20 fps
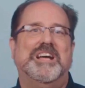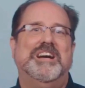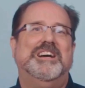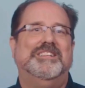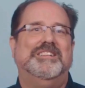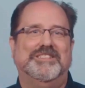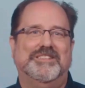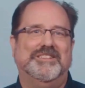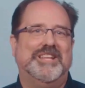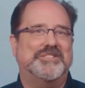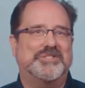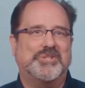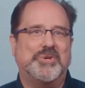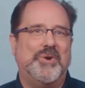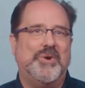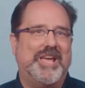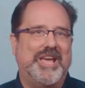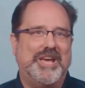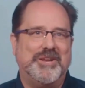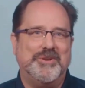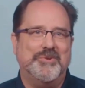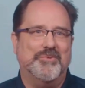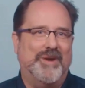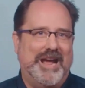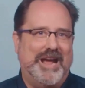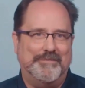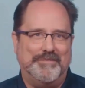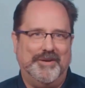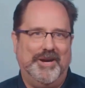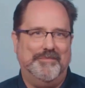Let's go ahead and
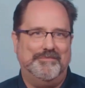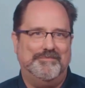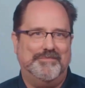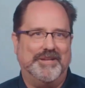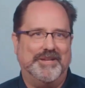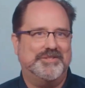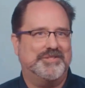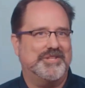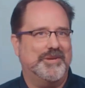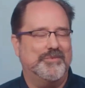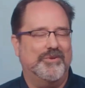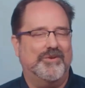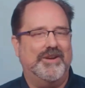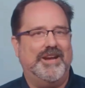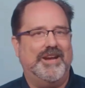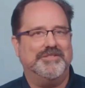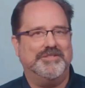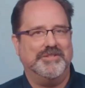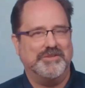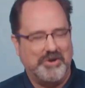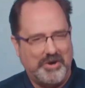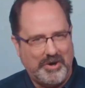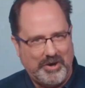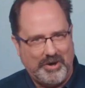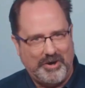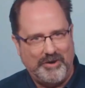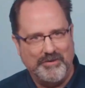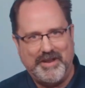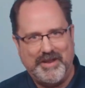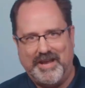wrap up by
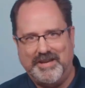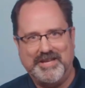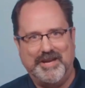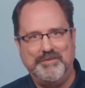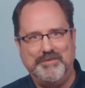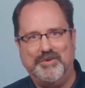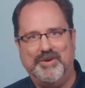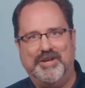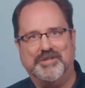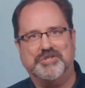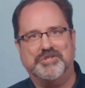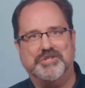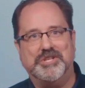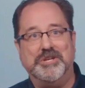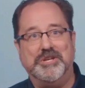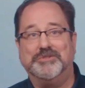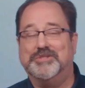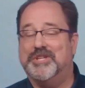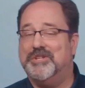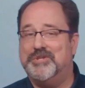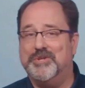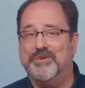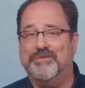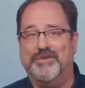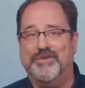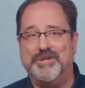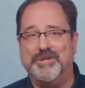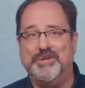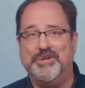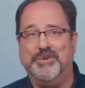what AWS Shield can do for
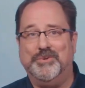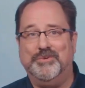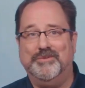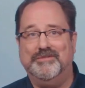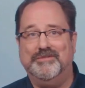you.